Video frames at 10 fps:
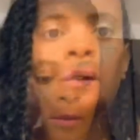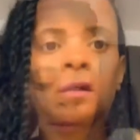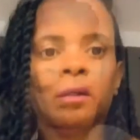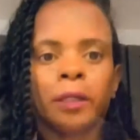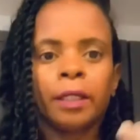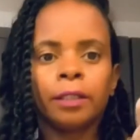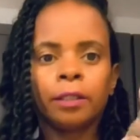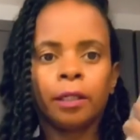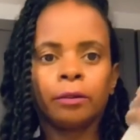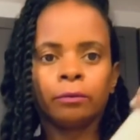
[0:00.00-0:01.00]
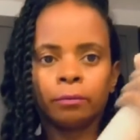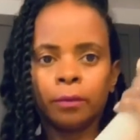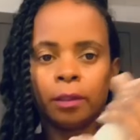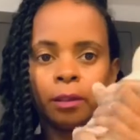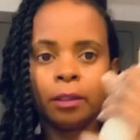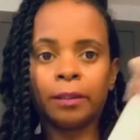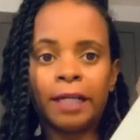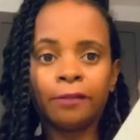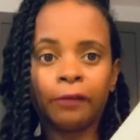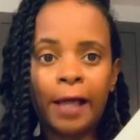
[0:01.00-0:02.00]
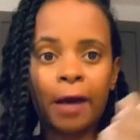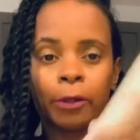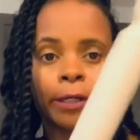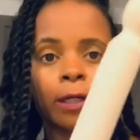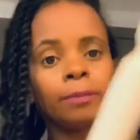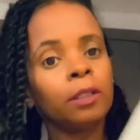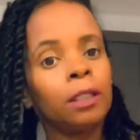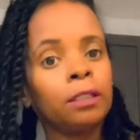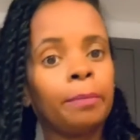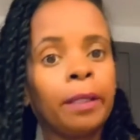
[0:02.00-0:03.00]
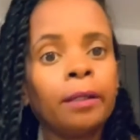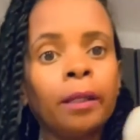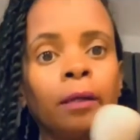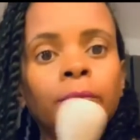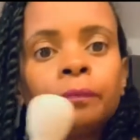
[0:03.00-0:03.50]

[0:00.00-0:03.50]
Okay, so that's floured up, so let's pan down.